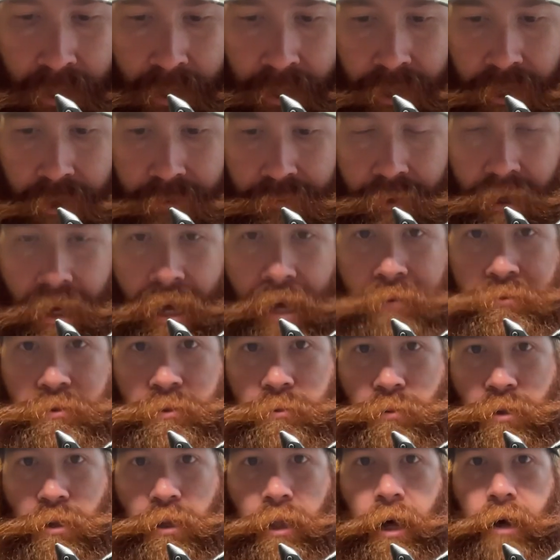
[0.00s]
if you have
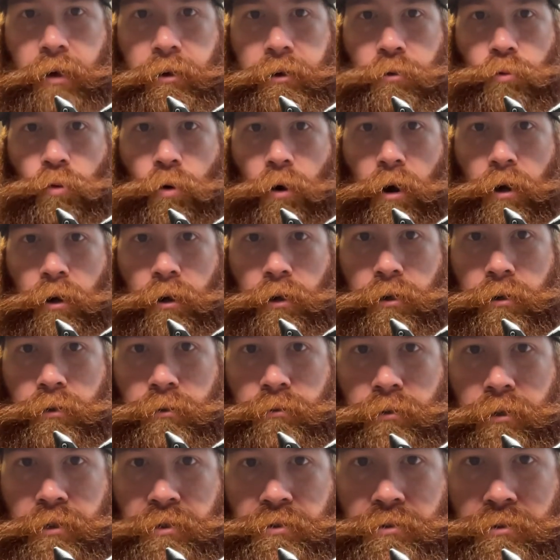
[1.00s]
some cloudy water.
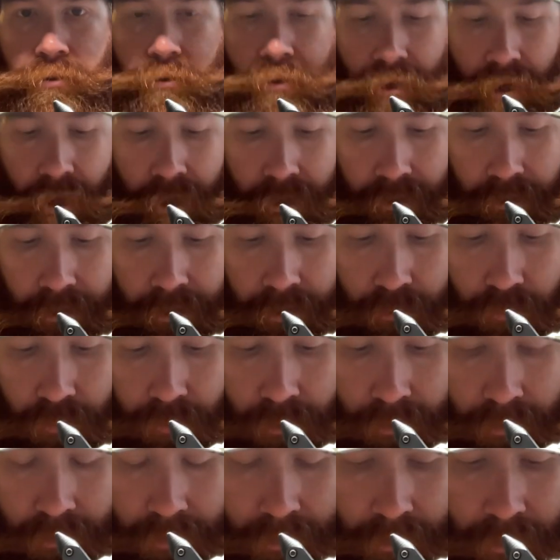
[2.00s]
This is another good
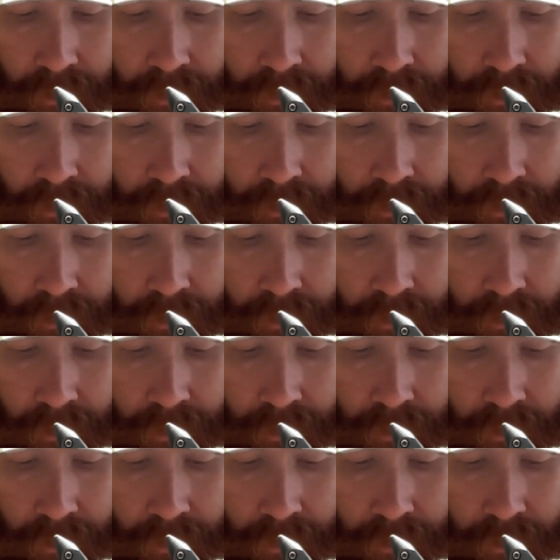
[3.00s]
one.